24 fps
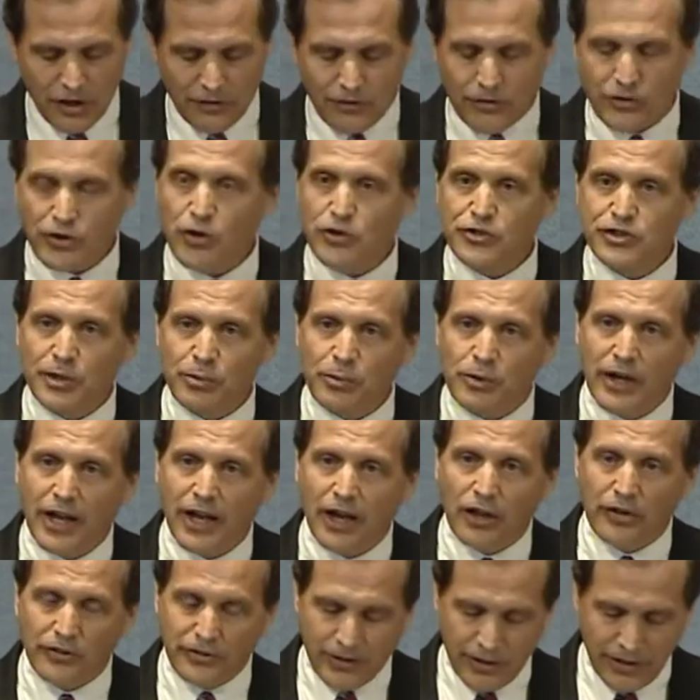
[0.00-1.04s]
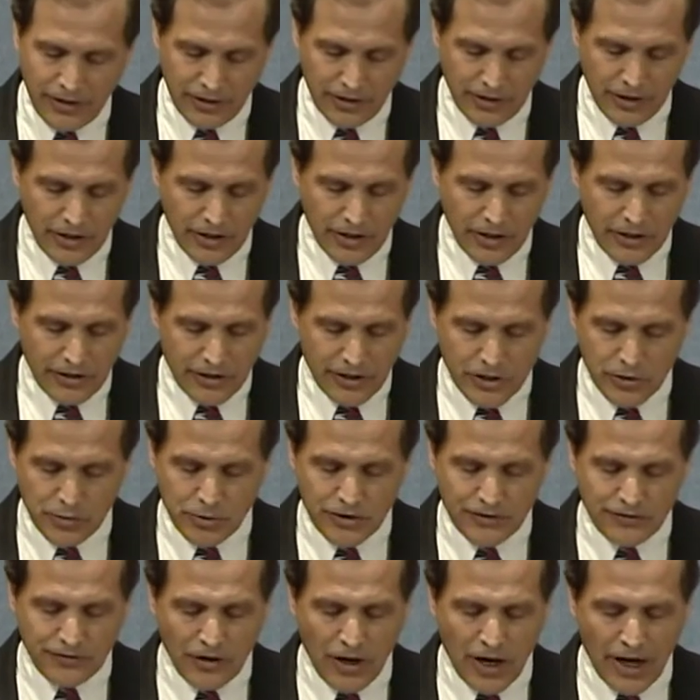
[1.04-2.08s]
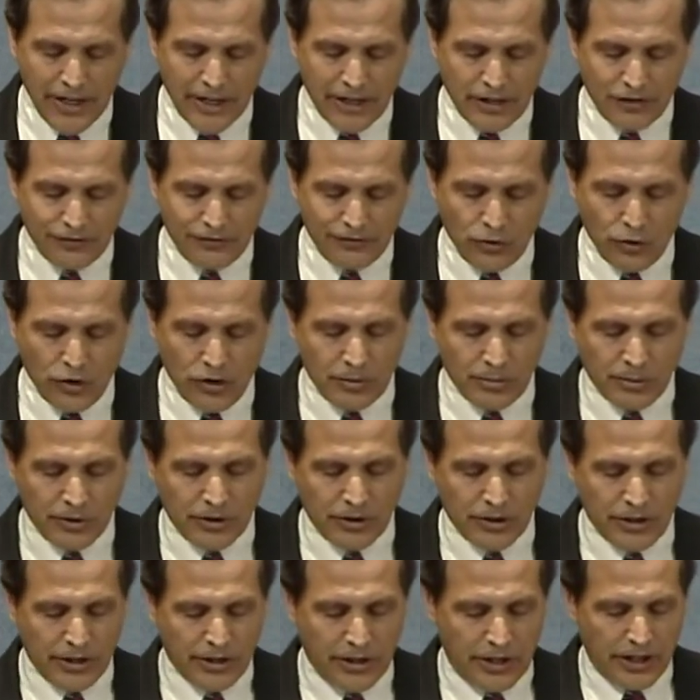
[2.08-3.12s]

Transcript: For those that were healthy, this was fine and affordable.